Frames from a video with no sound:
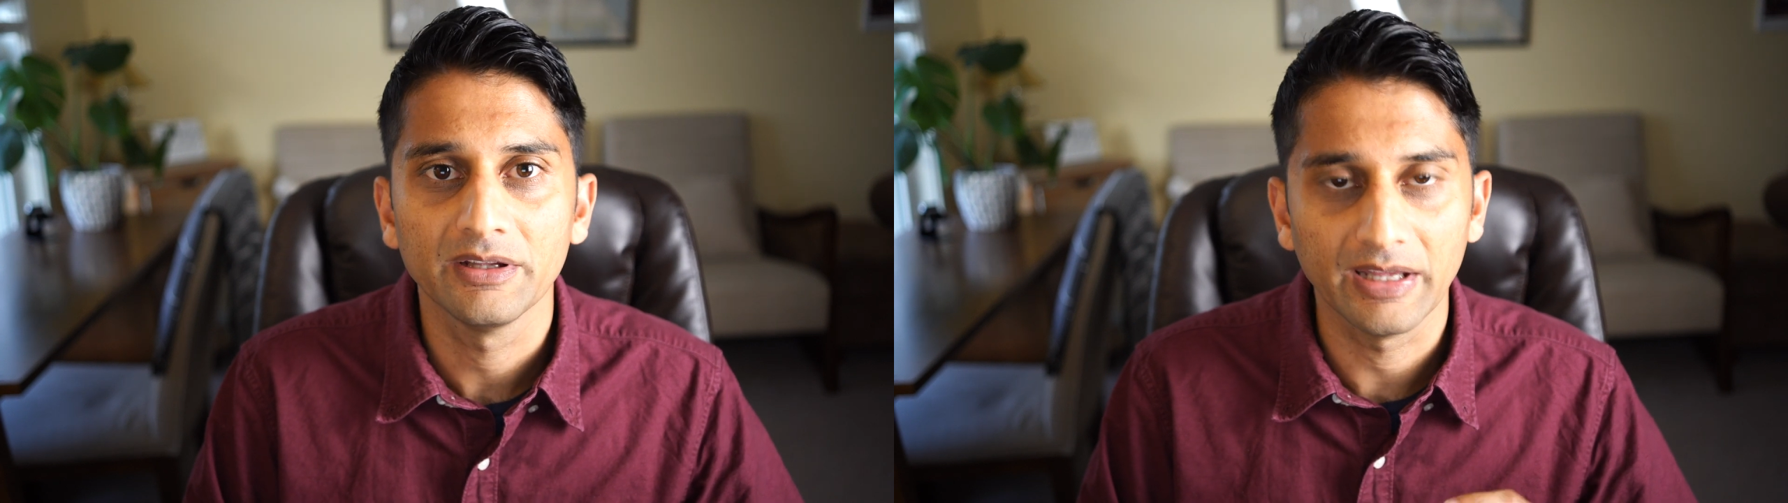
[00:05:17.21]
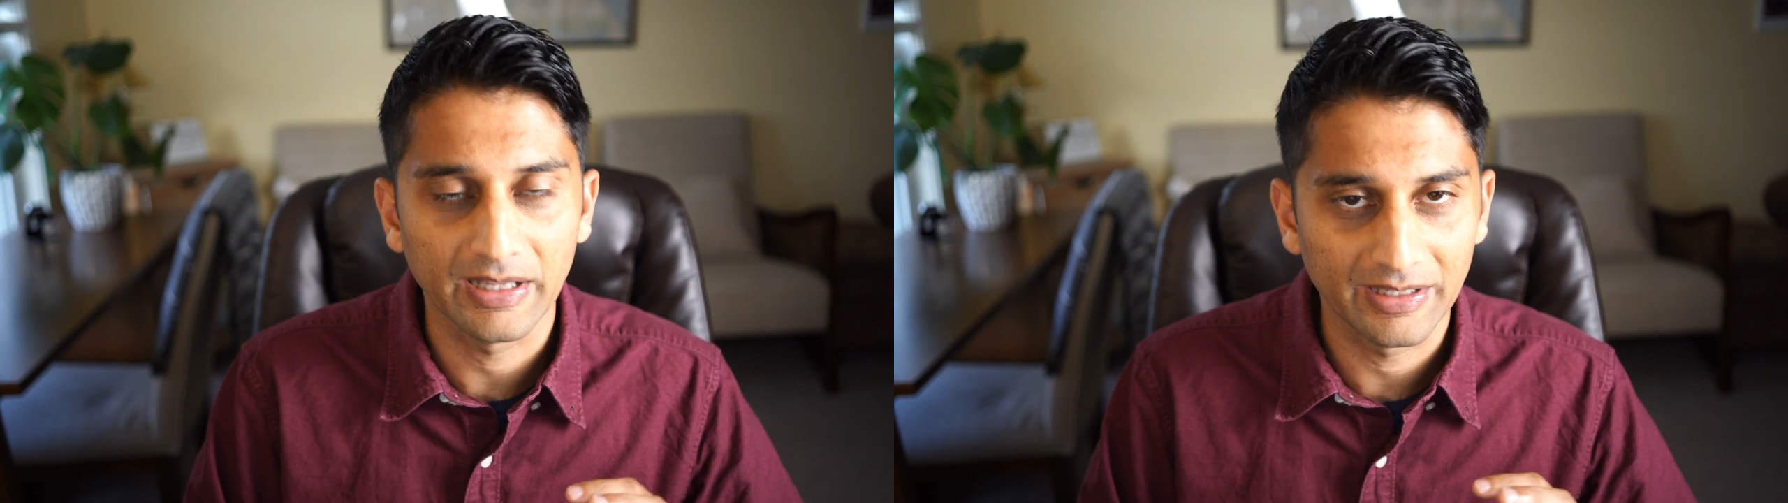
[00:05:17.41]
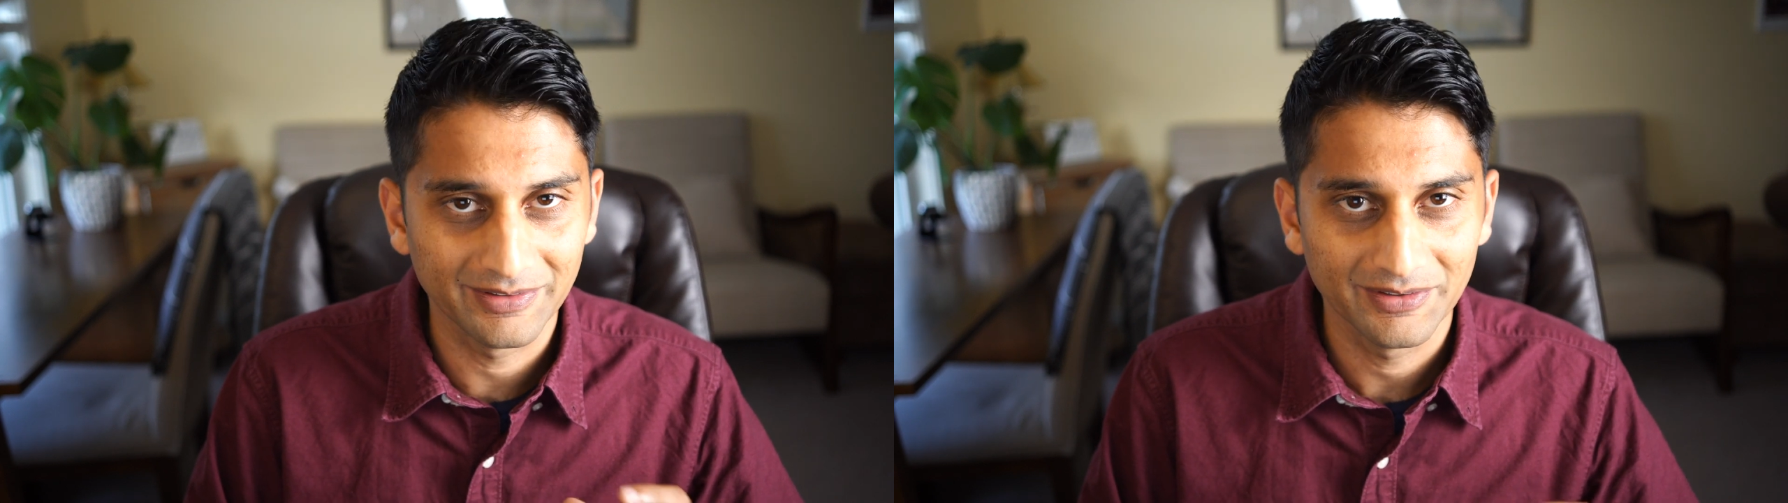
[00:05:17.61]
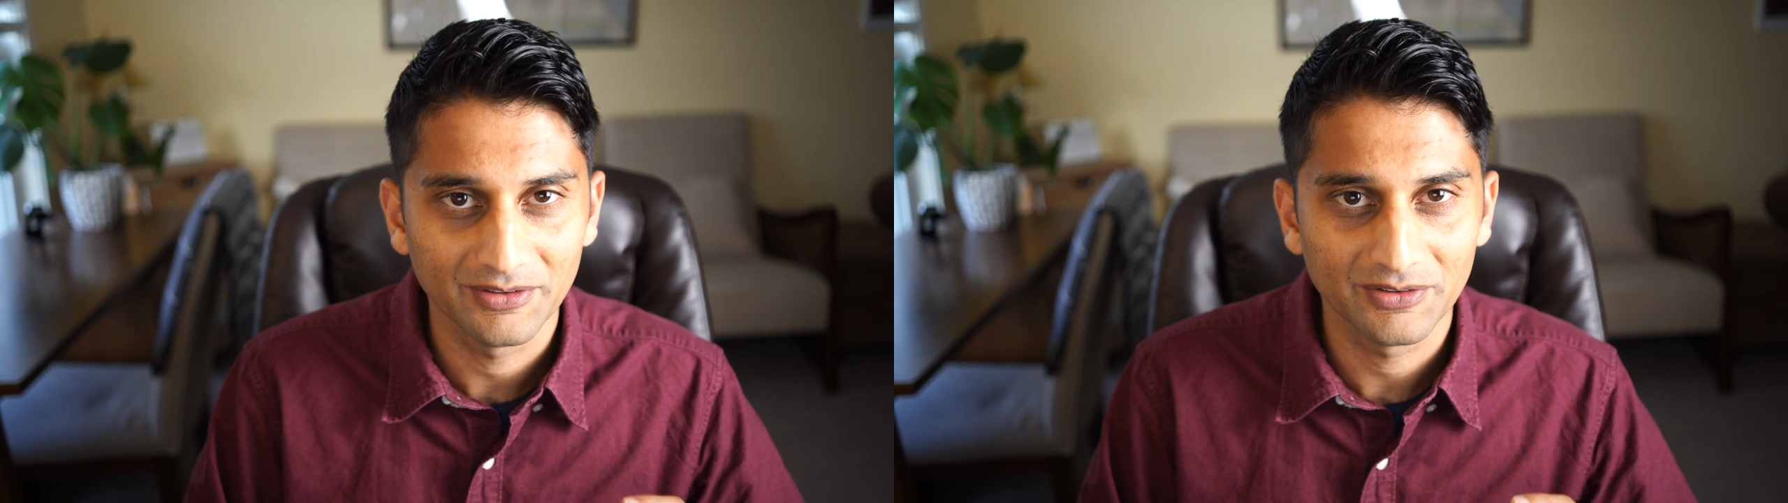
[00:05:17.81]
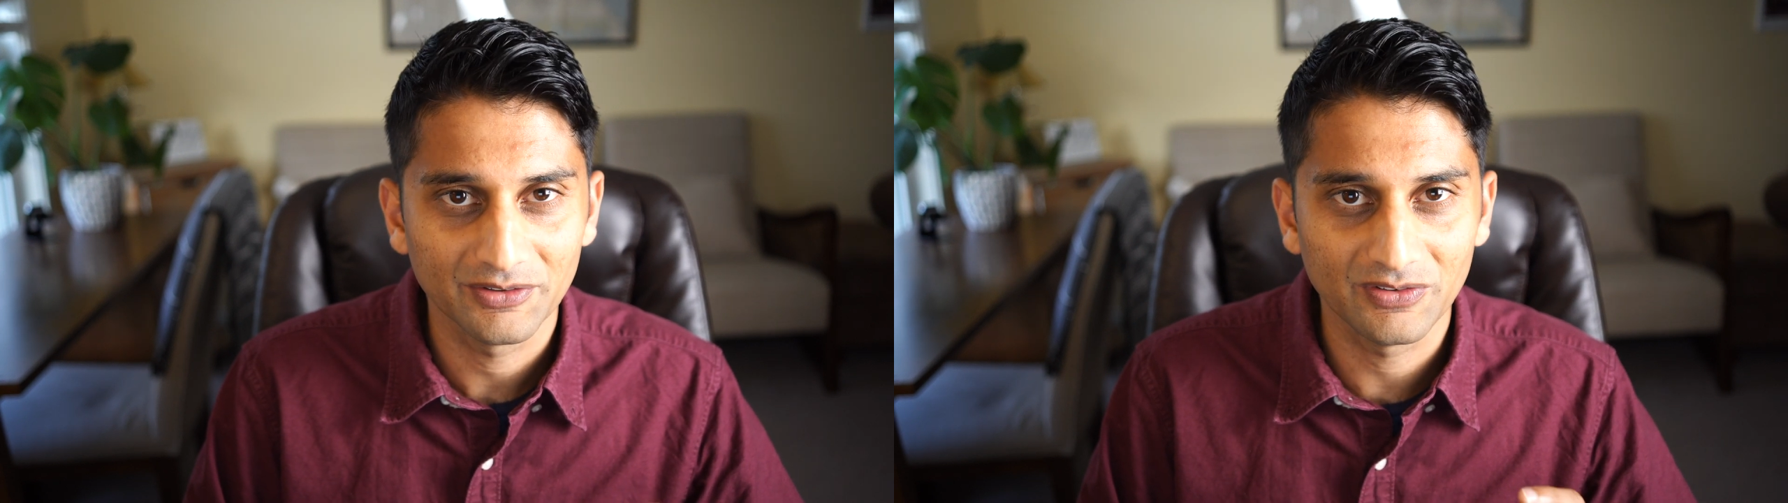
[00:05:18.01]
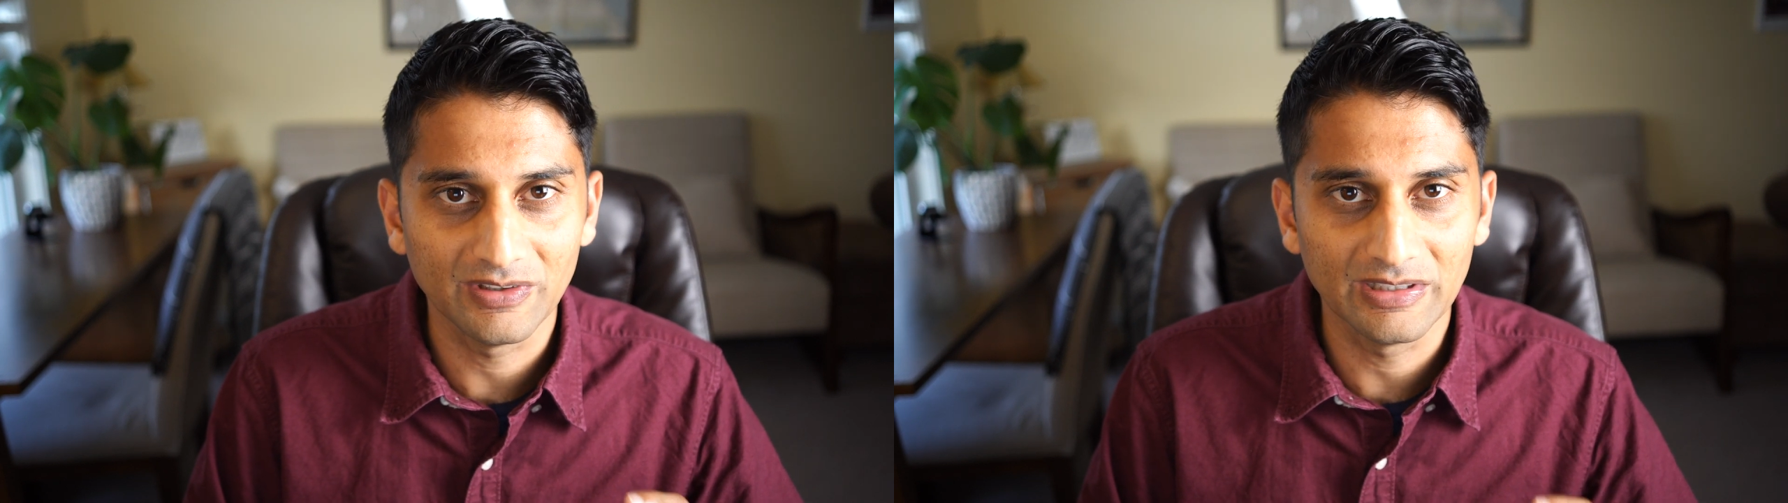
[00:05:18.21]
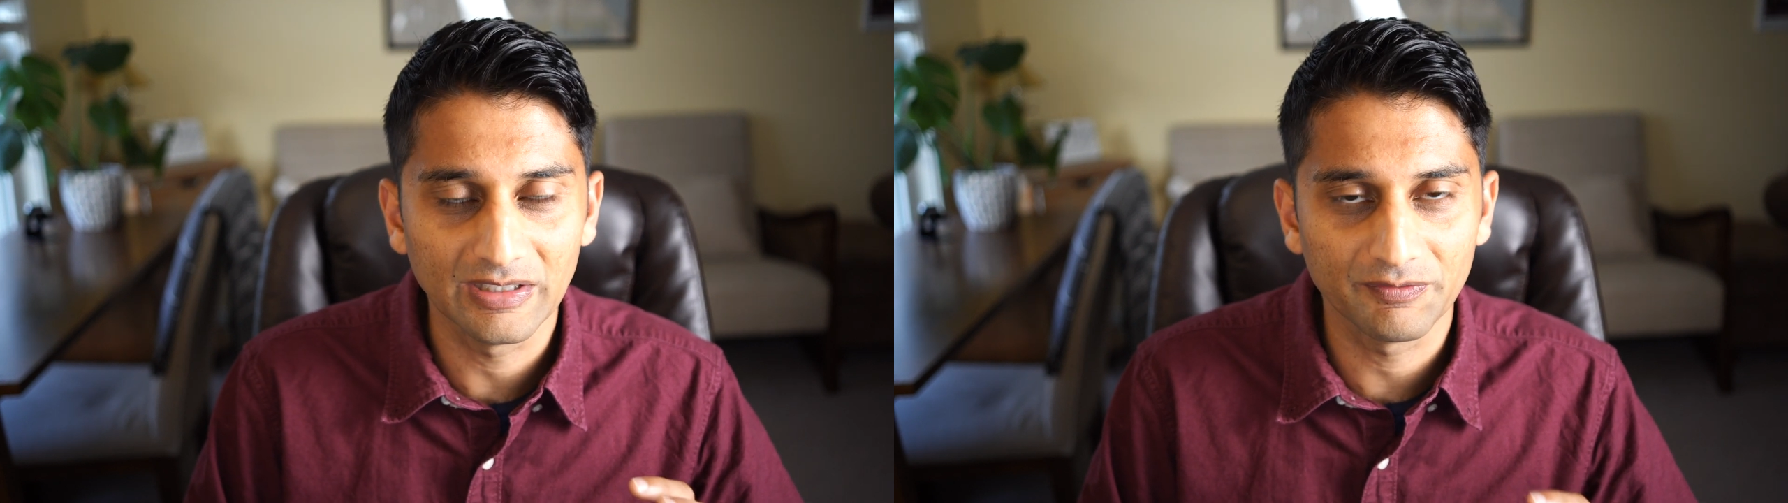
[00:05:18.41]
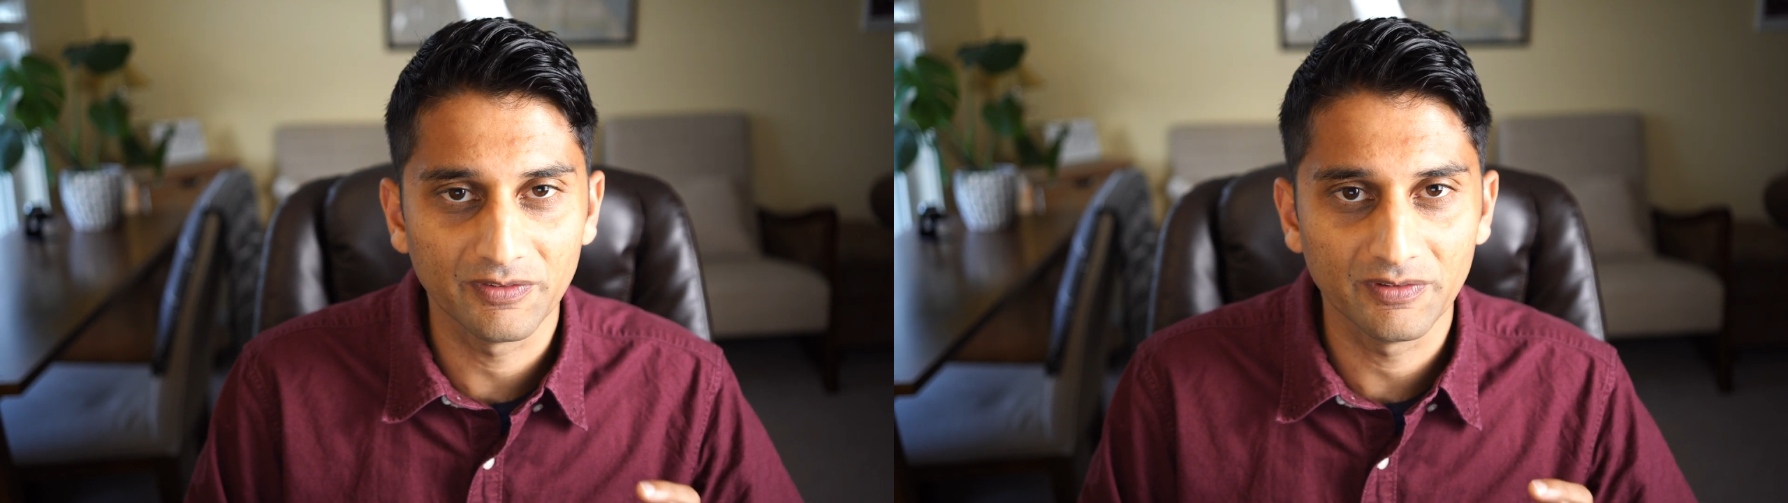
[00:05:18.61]
and seeing
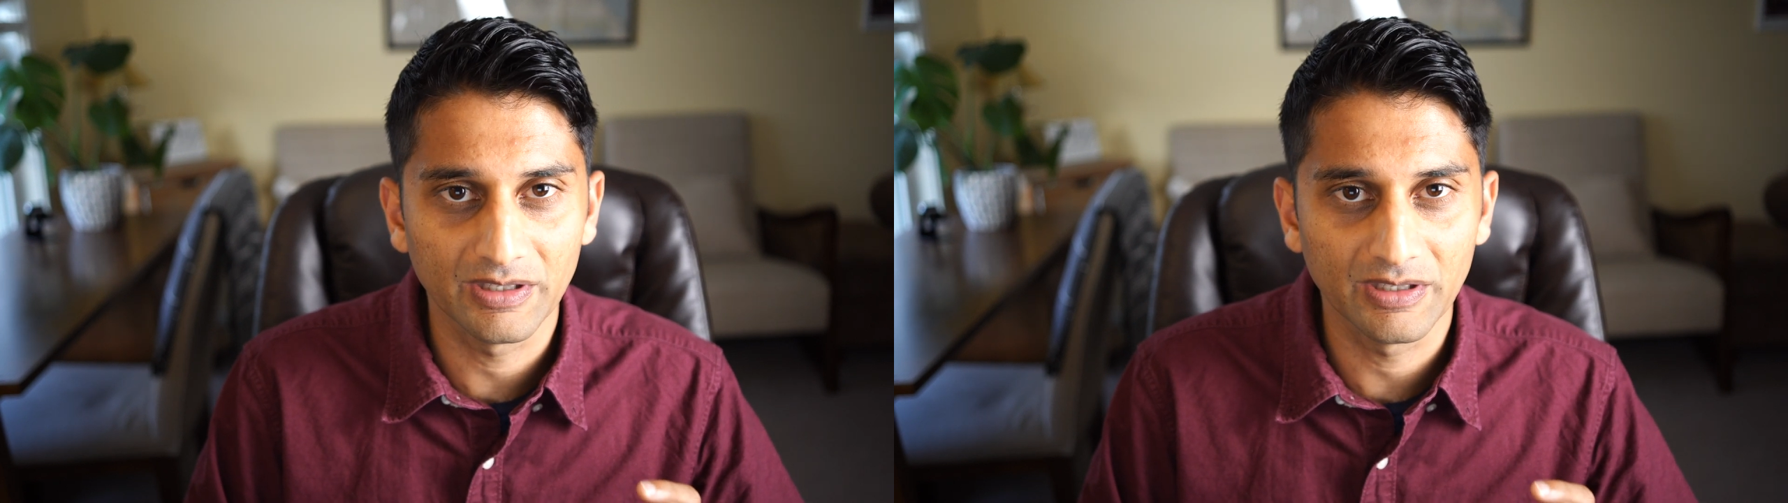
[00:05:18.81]
if,